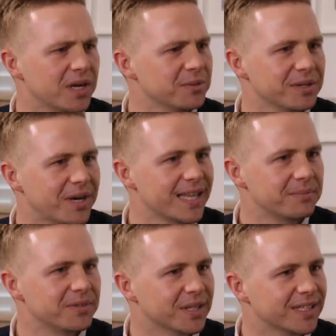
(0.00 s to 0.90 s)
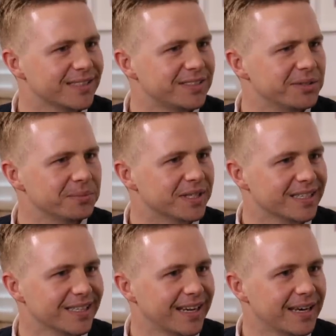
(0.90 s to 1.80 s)
why do you want to buy that book? It's stupid.
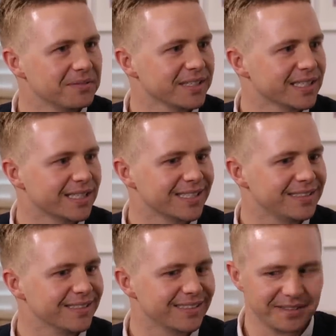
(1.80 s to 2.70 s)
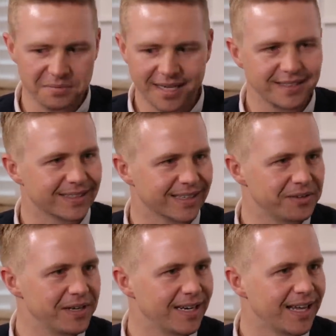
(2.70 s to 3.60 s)
And I'm like, it's, it's amazing. I
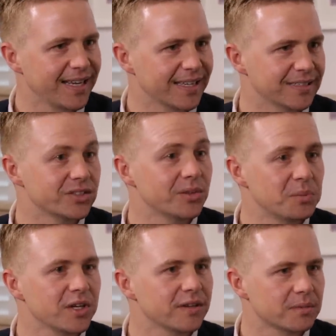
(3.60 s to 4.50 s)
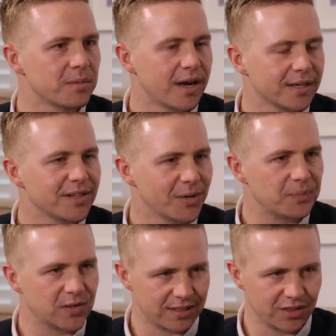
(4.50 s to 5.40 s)
really like it. And so the book is about
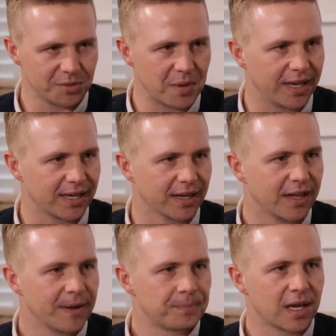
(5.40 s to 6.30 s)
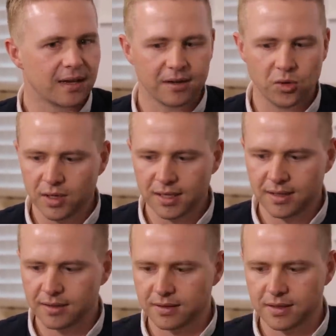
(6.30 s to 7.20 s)
decision making. And all it
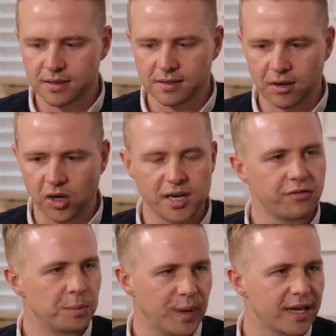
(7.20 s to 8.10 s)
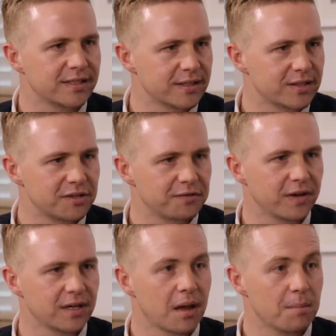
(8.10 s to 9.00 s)
is, it's on every page, there's a
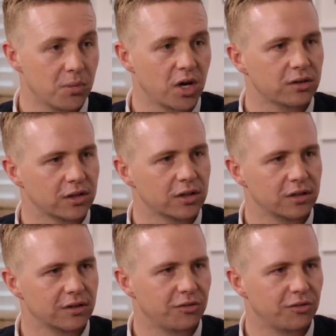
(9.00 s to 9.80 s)
different model